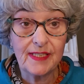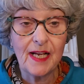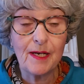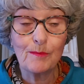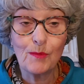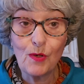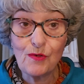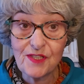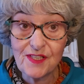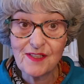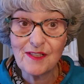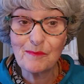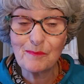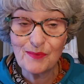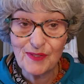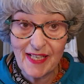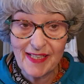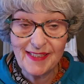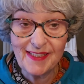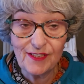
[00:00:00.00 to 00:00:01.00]
And most of them
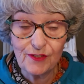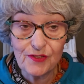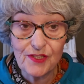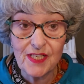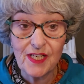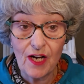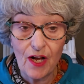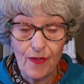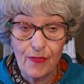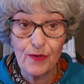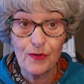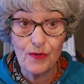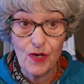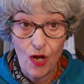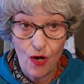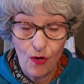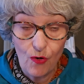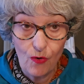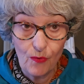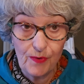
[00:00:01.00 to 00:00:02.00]
pled guilty on their
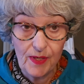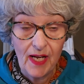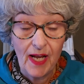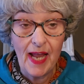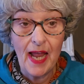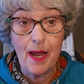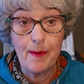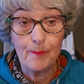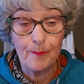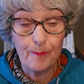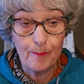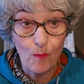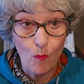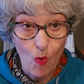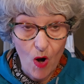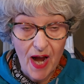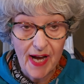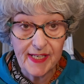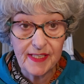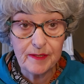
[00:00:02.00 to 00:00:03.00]
own and
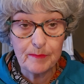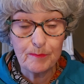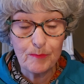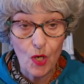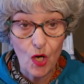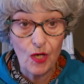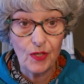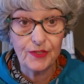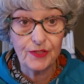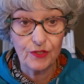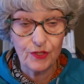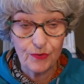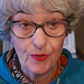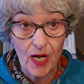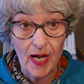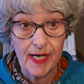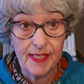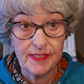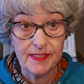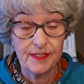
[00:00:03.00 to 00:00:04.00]
whined and bawled and
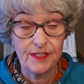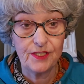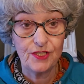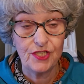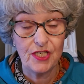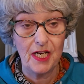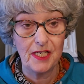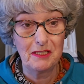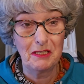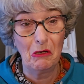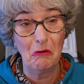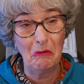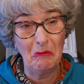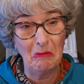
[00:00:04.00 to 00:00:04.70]
cried to the judge.